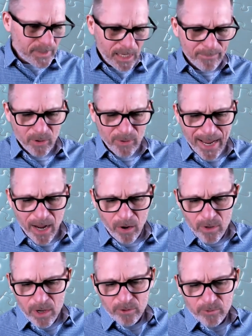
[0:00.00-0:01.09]
about
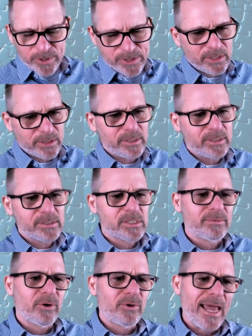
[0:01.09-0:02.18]
how resilience is
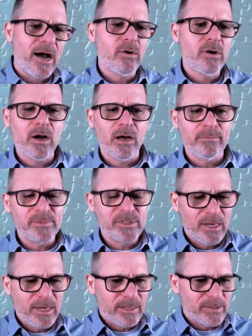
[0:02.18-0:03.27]
about outcomes
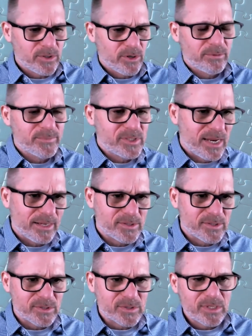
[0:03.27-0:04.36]
and
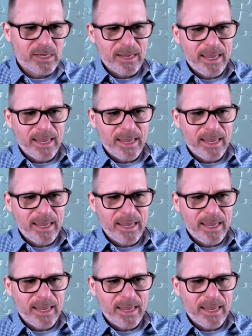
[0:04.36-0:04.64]
circumstances.